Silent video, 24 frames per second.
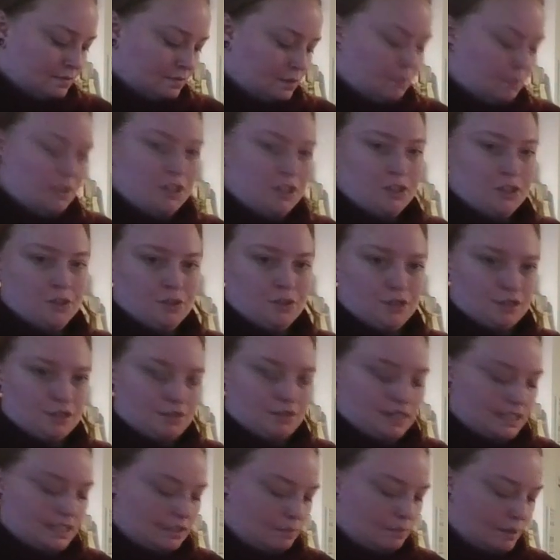Pretty much use
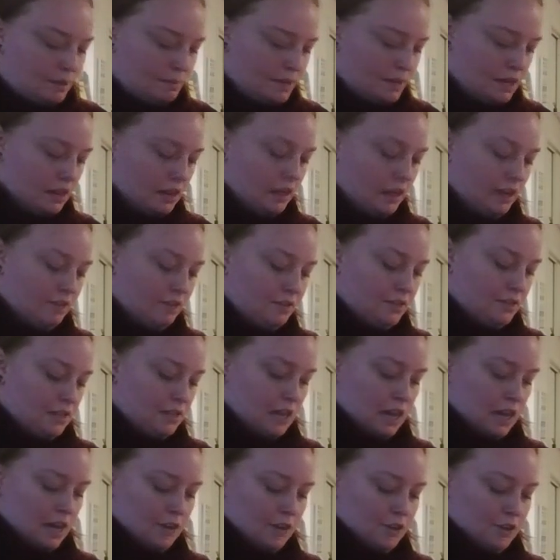the rest of my bay leaves
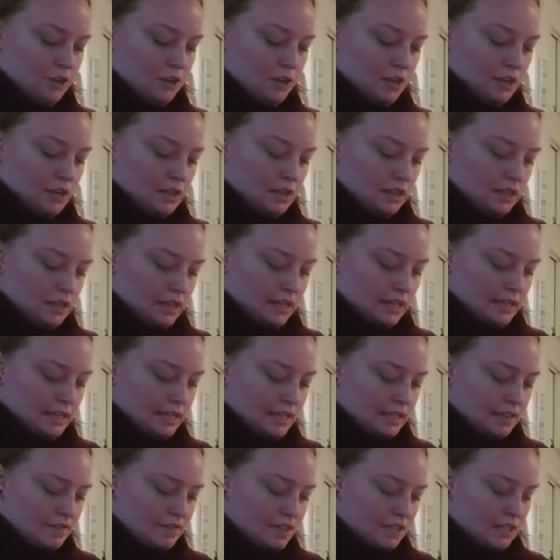during the
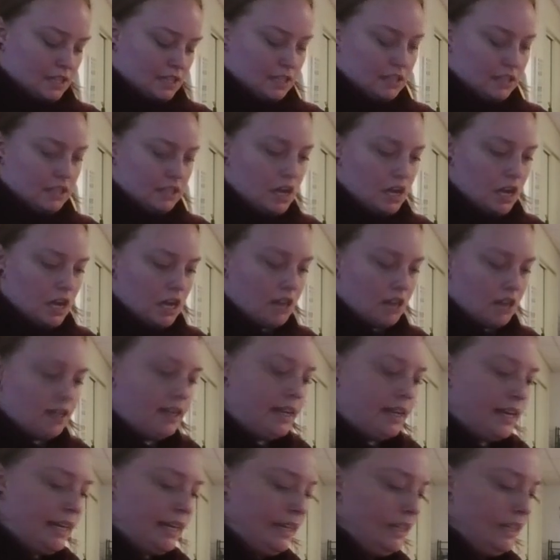Thanksgiving
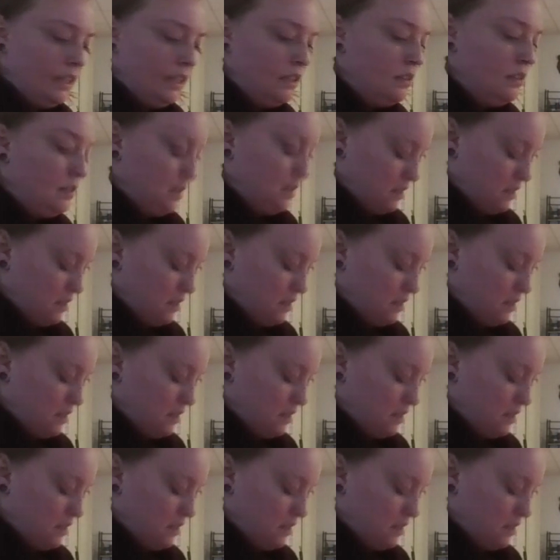holiday